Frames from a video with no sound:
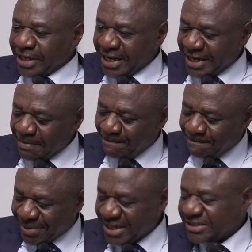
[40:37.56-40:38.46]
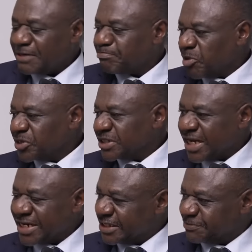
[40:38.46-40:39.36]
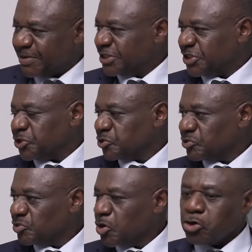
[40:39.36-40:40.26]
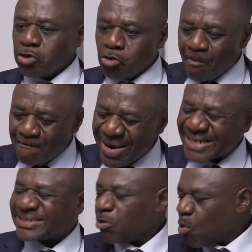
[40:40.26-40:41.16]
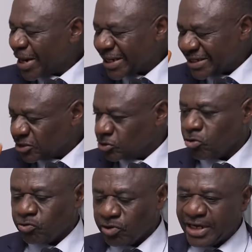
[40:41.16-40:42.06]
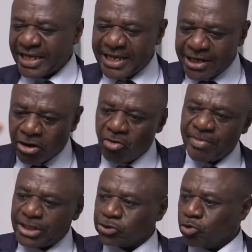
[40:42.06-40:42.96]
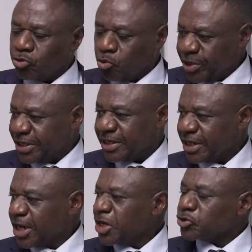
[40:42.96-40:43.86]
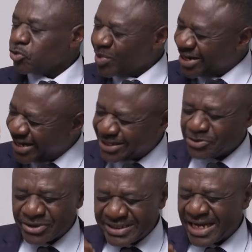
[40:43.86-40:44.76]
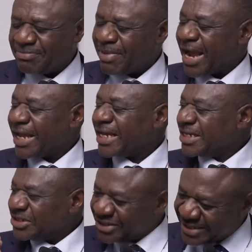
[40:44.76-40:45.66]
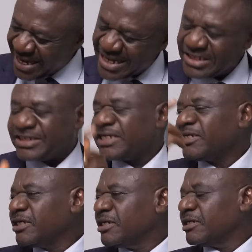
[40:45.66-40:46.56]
in the present political dispensation, no matter what is done, the incumbent is going to win. So we need to start by changing